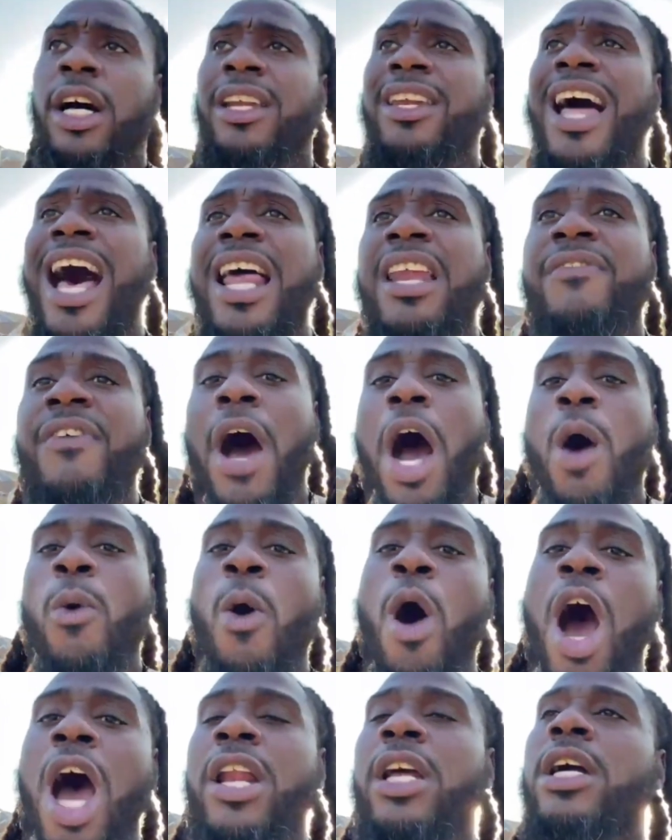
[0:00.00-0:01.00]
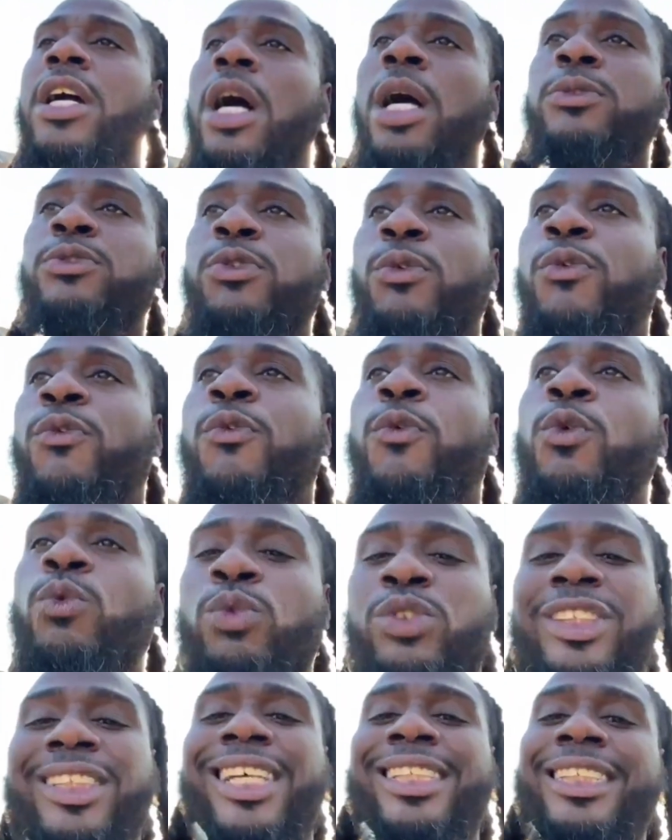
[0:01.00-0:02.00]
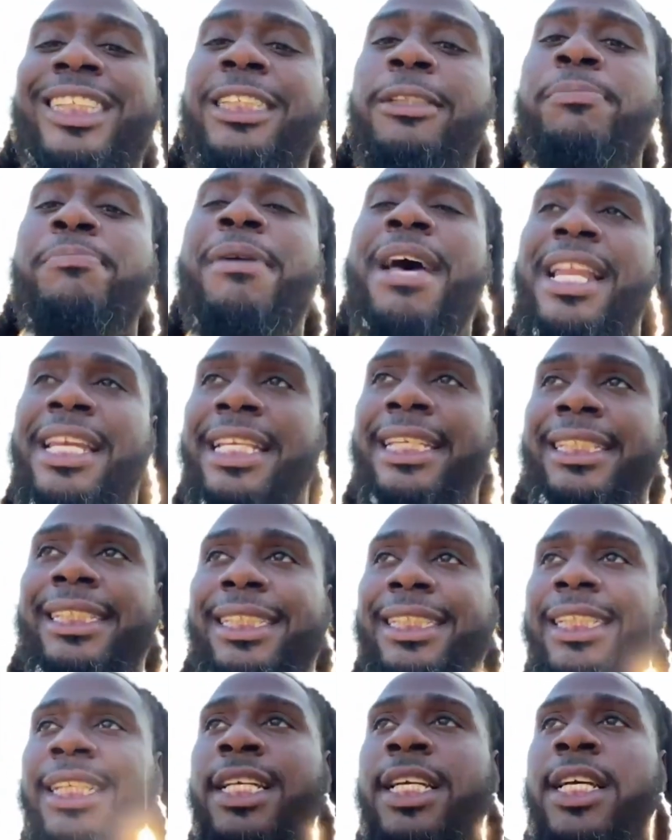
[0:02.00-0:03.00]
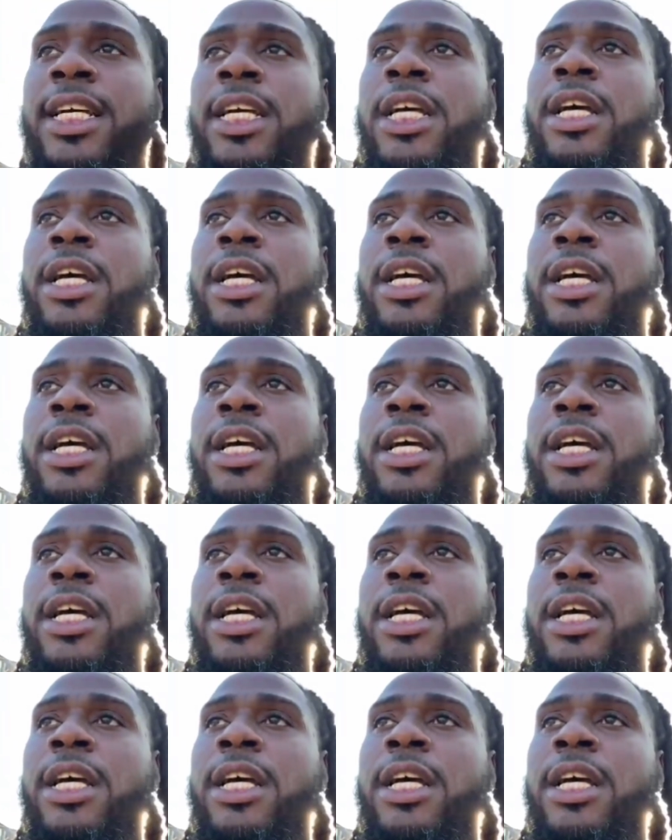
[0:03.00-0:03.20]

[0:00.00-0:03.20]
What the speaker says: a lot of our water comes from fruits such as melons,